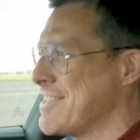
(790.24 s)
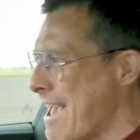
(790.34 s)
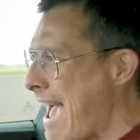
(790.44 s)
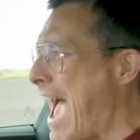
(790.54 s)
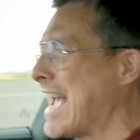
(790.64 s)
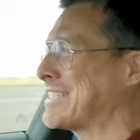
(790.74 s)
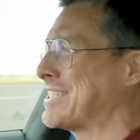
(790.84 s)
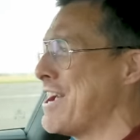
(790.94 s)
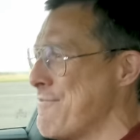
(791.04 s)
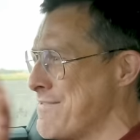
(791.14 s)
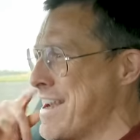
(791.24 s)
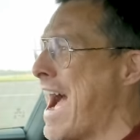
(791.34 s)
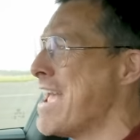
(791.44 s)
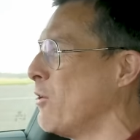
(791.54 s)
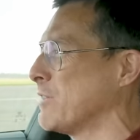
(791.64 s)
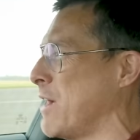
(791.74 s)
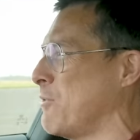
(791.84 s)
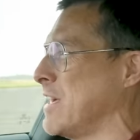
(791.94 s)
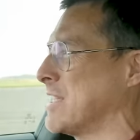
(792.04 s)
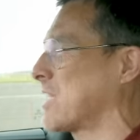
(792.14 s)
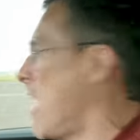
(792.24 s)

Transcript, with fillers: Yes, you know! with this